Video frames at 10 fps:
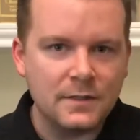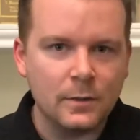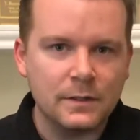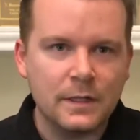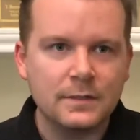
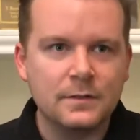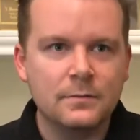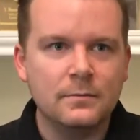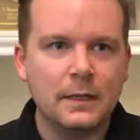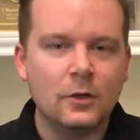so
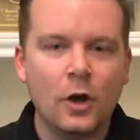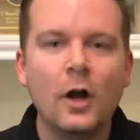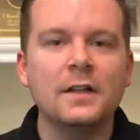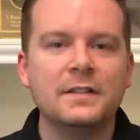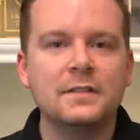it
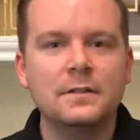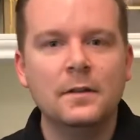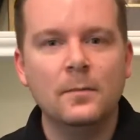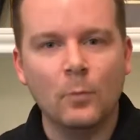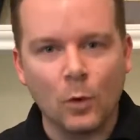costs
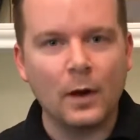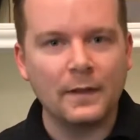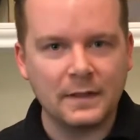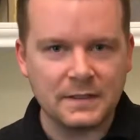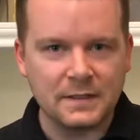more
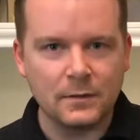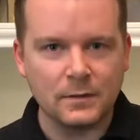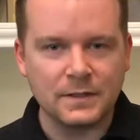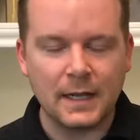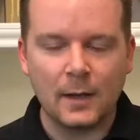on the
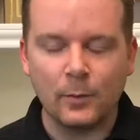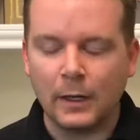distiller side.